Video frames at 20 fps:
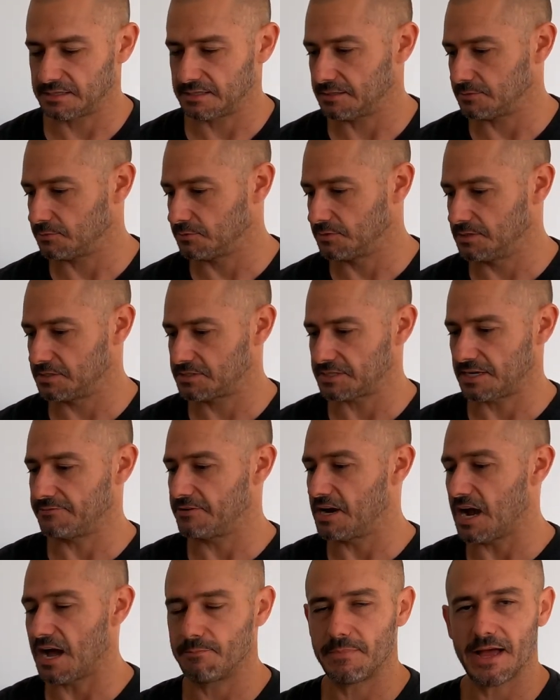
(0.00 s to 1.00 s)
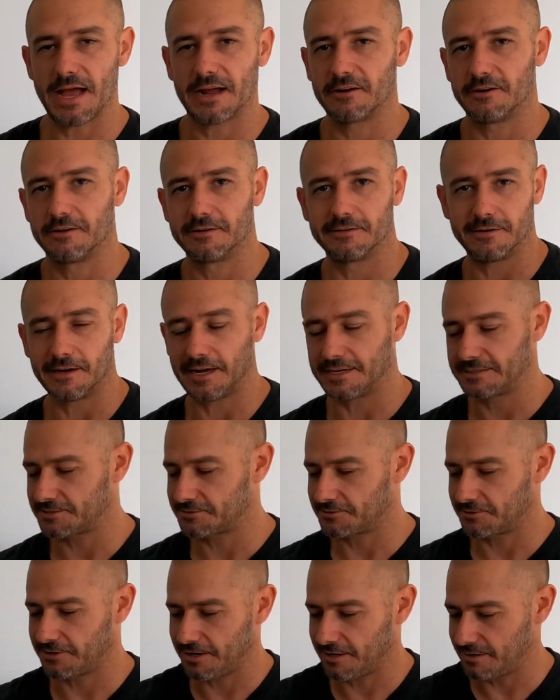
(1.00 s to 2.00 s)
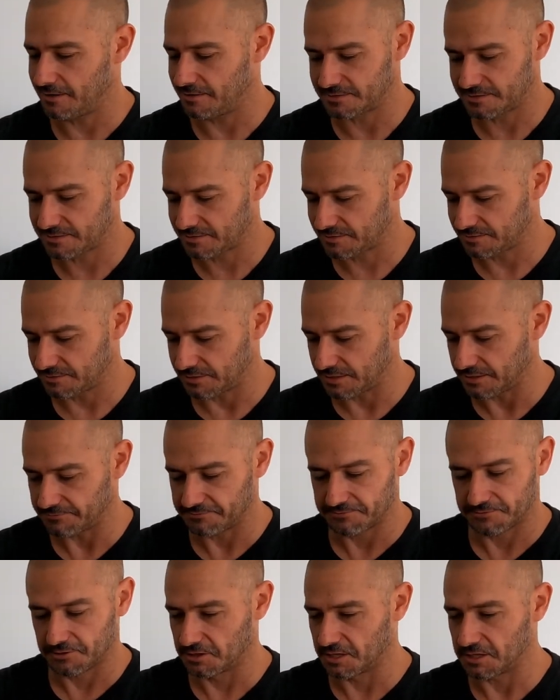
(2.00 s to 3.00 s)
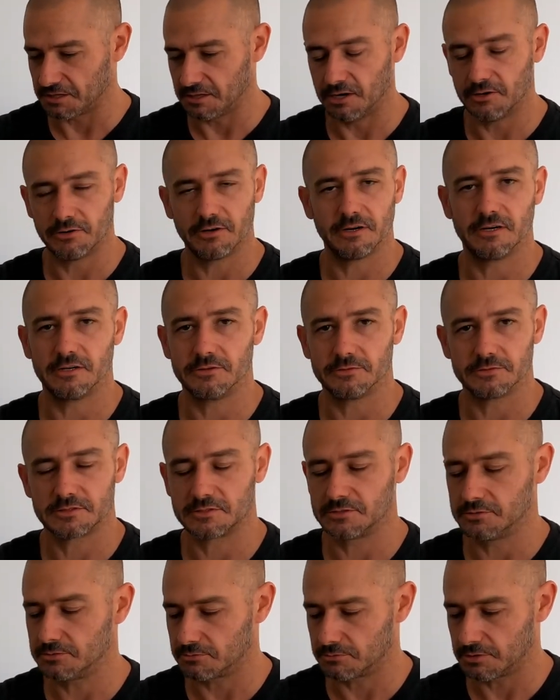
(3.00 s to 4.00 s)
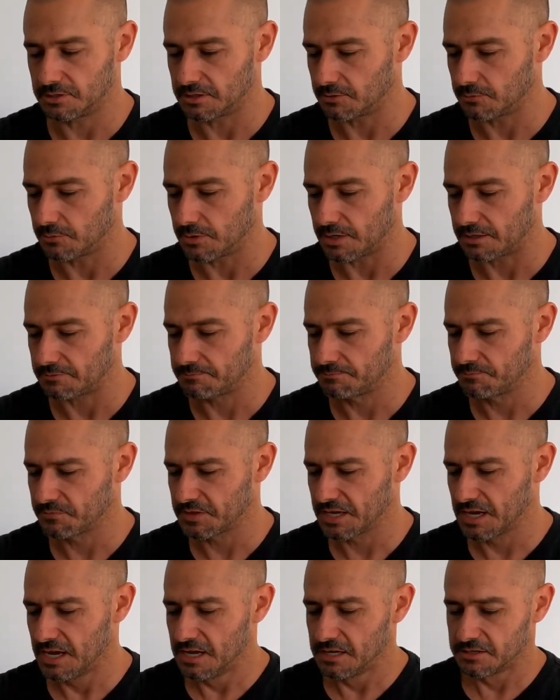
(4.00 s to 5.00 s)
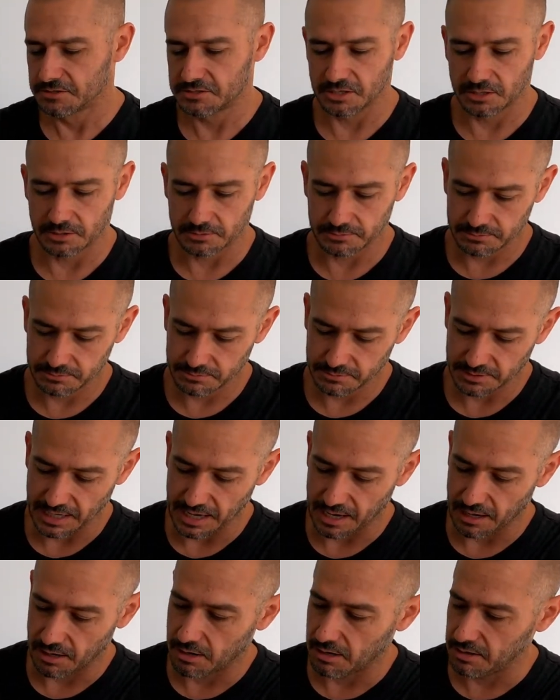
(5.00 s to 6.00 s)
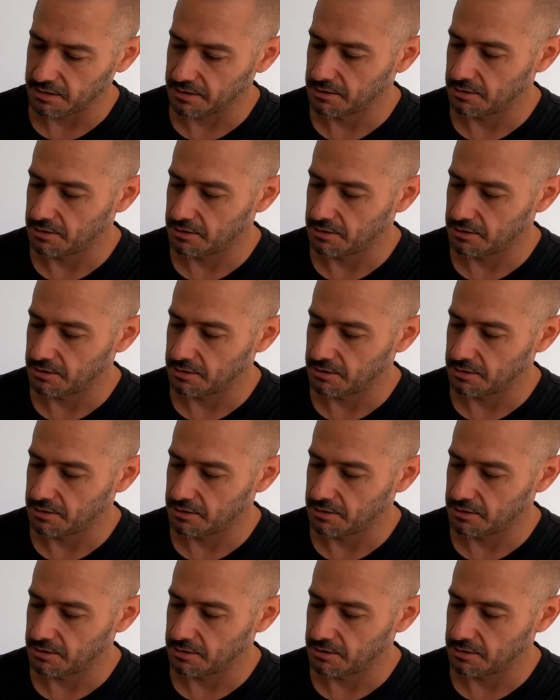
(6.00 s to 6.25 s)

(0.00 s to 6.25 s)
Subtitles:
Once I've got back onto nice terrain, it's fully loaded. It was doing really well. So yeah, all in